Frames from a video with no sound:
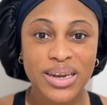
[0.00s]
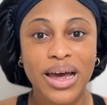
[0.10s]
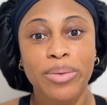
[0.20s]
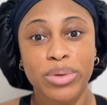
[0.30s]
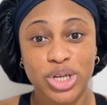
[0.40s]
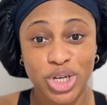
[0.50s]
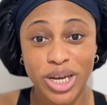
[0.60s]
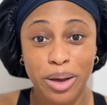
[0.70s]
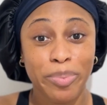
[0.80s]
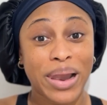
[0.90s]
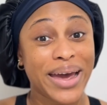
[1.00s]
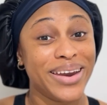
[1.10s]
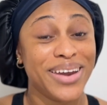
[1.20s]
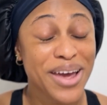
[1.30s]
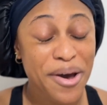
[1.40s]
in how much she
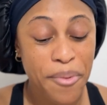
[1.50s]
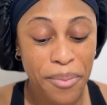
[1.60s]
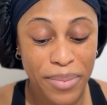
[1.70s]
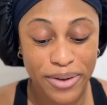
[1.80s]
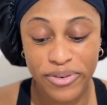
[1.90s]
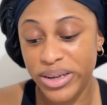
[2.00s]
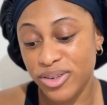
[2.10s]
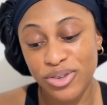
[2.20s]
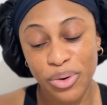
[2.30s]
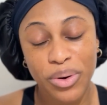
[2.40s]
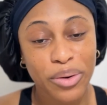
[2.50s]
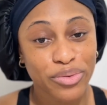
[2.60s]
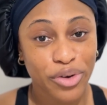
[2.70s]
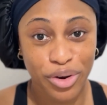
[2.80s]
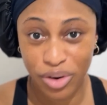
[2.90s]
applied on my face. So I was
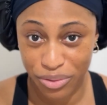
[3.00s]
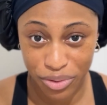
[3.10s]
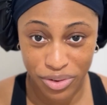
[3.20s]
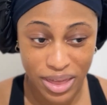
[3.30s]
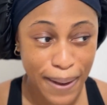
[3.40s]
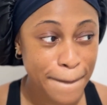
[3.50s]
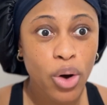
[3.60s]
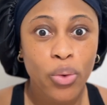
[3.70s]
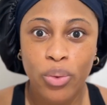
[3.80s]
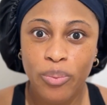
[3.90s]
very grateful for that. Oh,